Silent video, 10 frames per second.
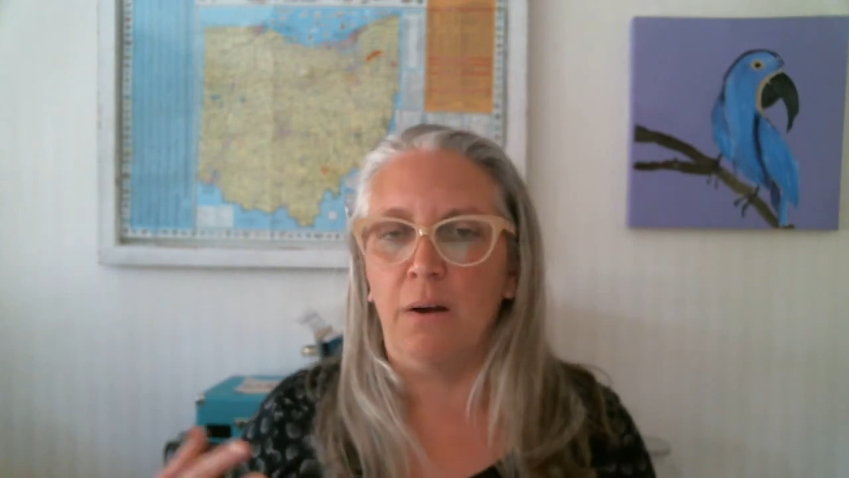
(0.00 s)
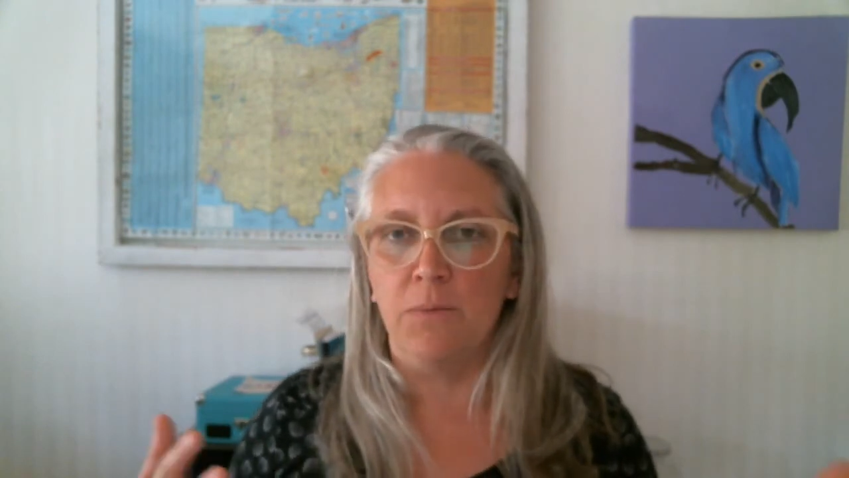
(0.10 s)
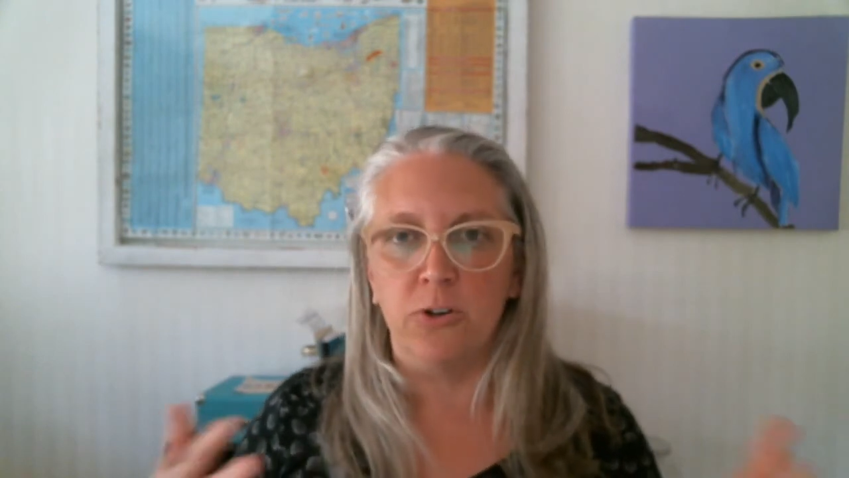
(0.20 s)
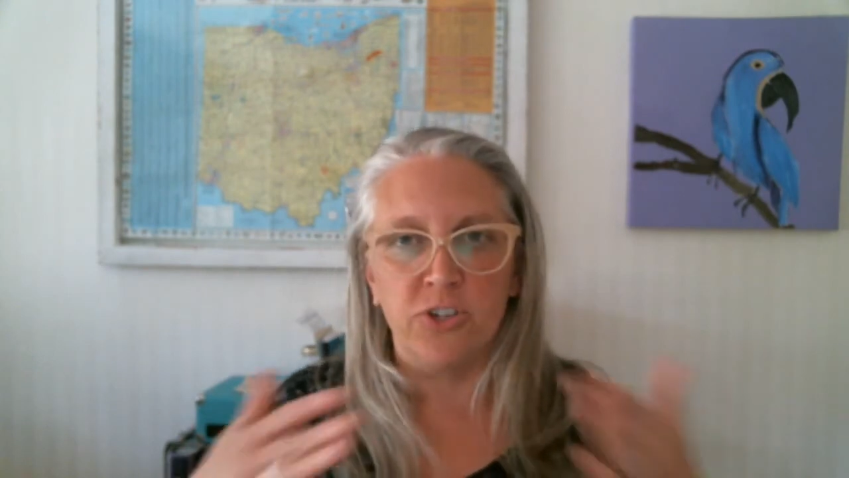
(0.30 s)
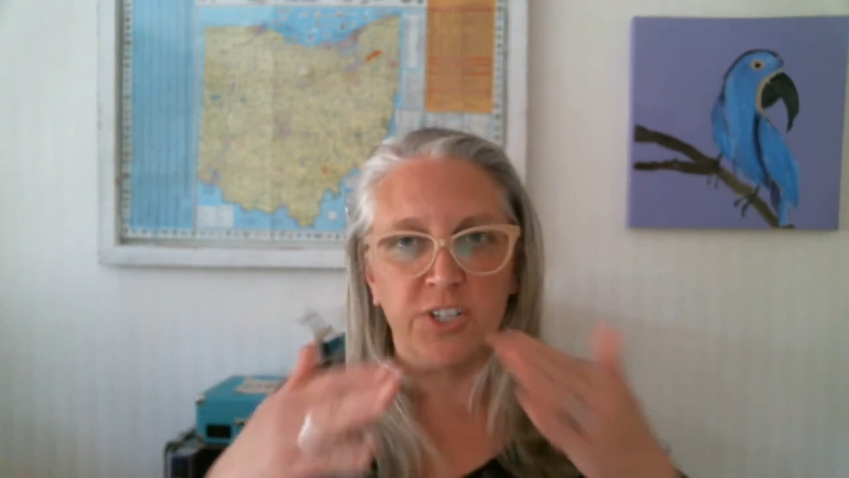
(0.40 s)

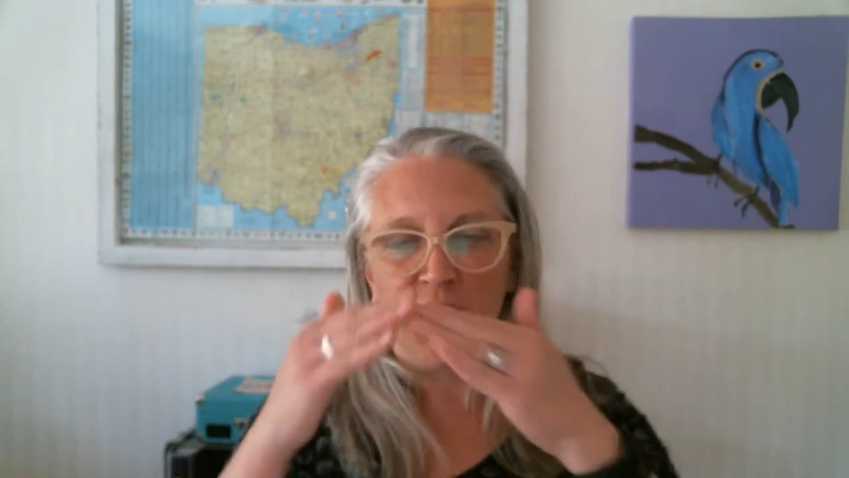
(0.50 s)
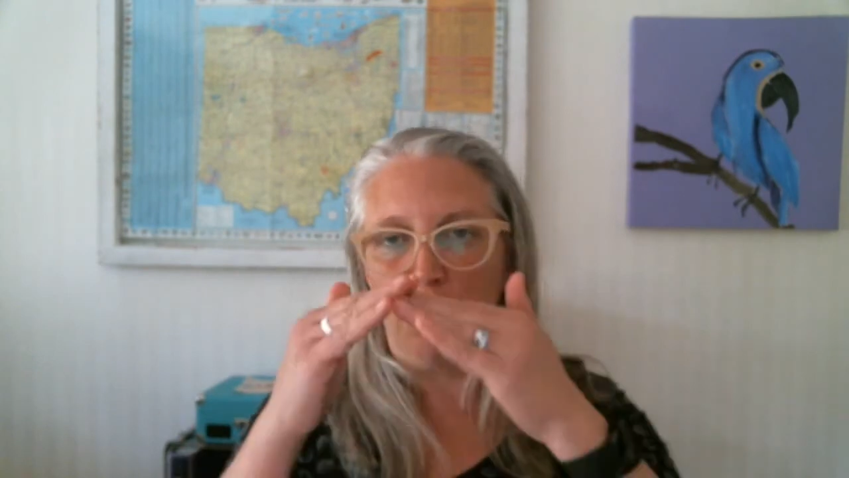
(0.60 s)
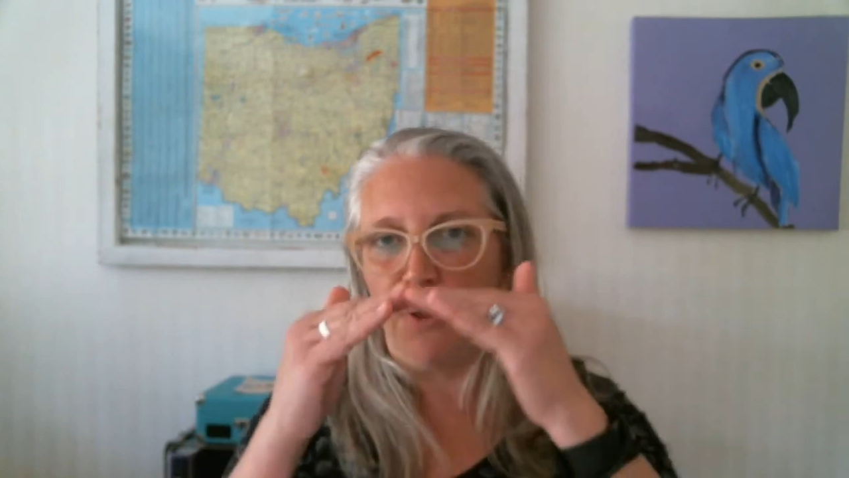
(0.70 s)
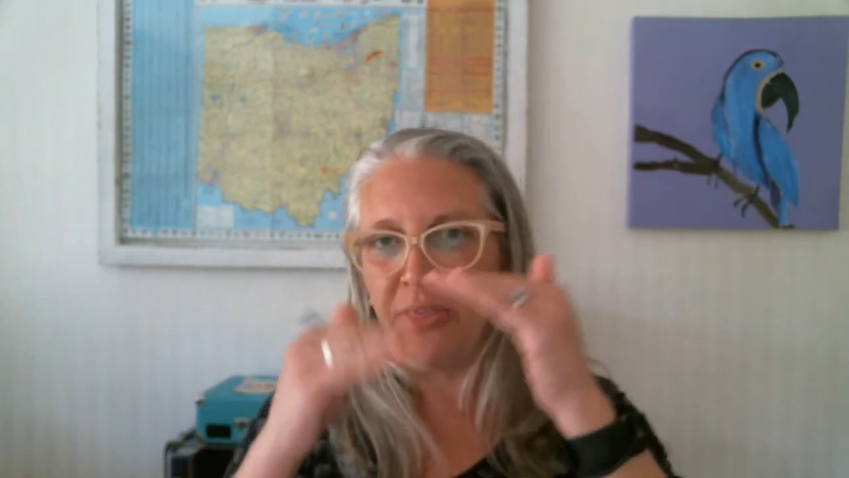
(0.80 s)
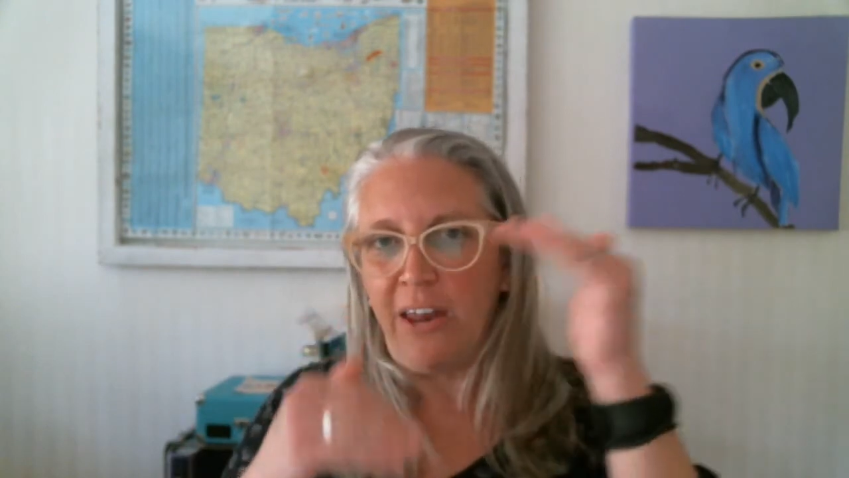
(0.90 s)
you're just going to
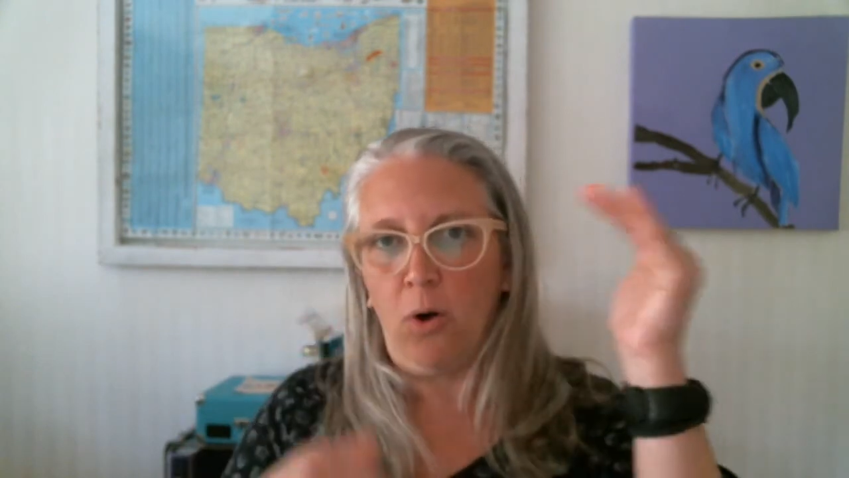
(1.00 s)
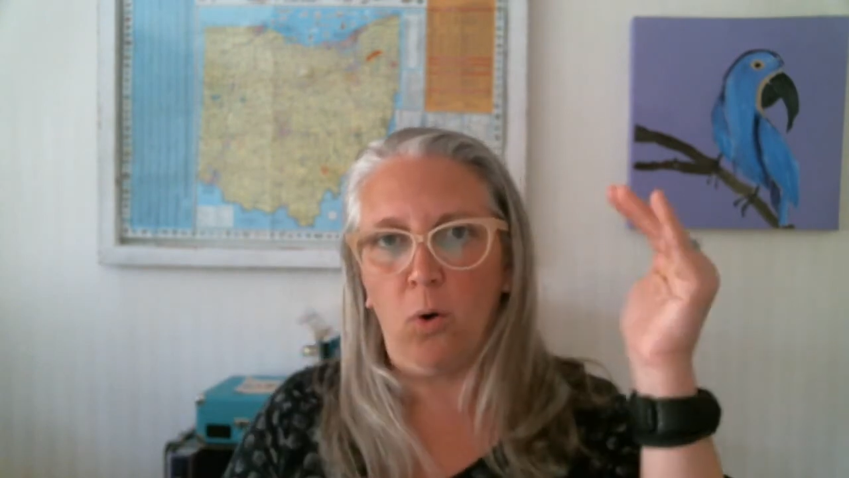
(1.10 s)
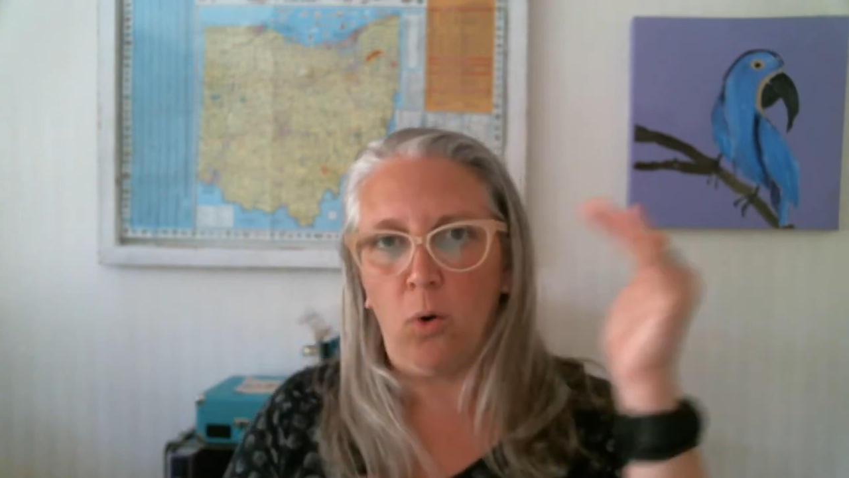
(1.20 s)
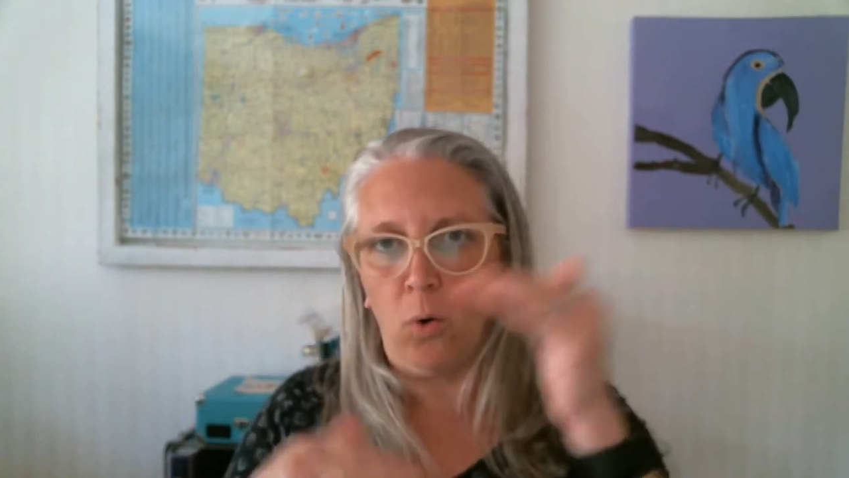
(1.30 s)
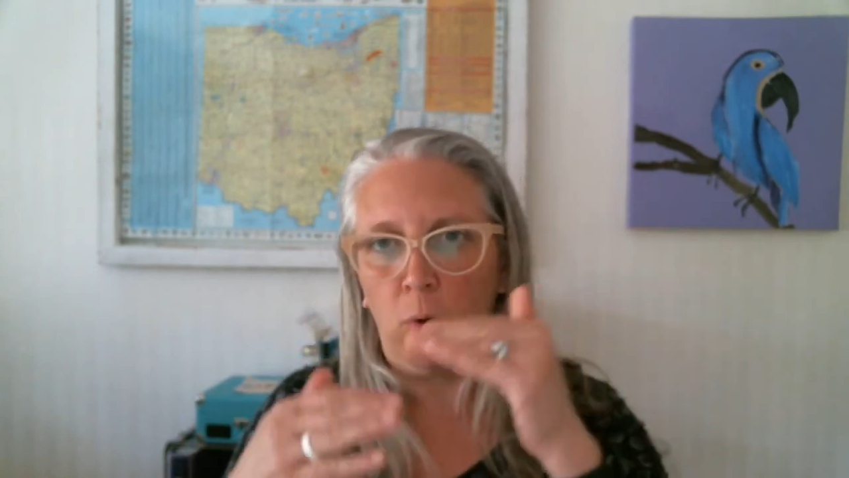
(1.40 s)
put that
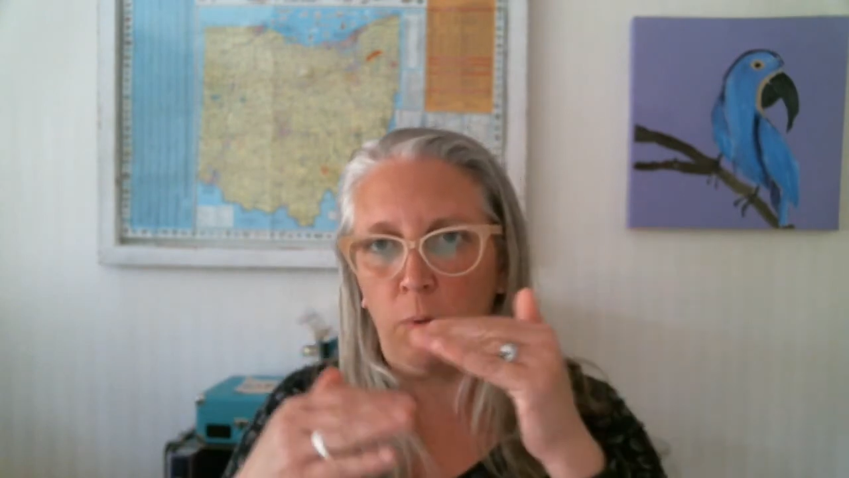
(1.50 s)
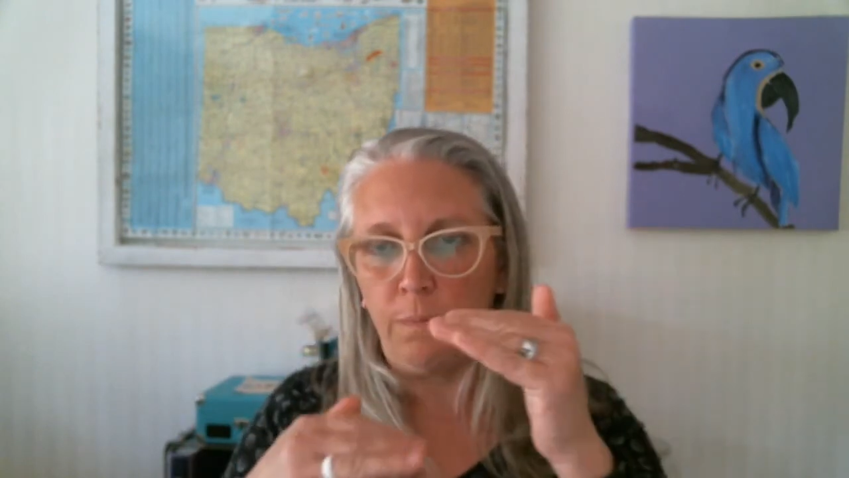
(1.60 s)
all